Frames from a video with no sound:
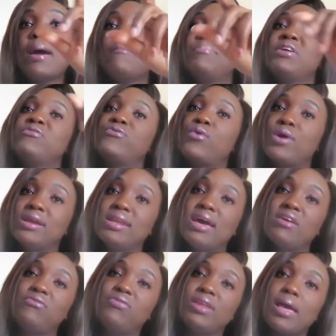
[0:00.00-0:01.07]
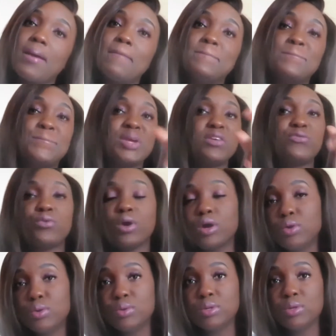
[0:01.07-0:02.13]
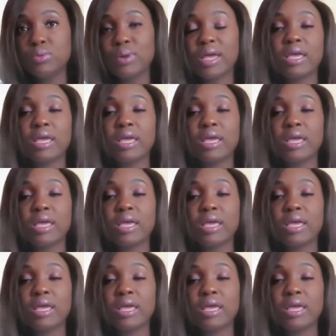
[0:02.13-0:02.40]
before Netflix, before Hulu,